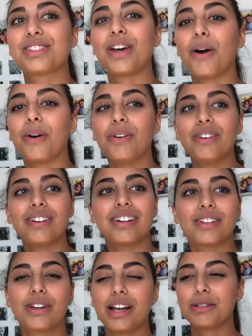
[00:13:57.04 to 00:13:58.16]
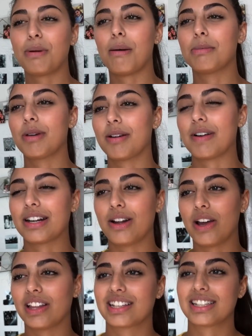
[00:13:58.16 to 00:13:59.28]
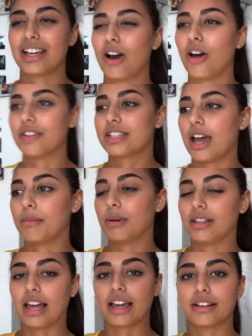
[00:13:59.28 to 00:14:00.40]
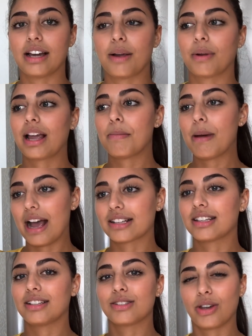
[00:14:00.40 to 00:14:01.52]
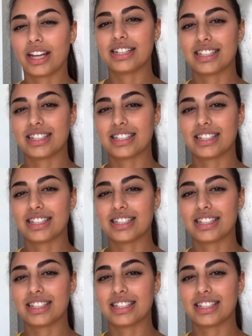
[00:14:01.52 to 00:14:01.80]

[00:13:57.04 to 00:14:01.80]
So, you guys probably already know, I like say it all the time, but like I work at PacSun, so I get a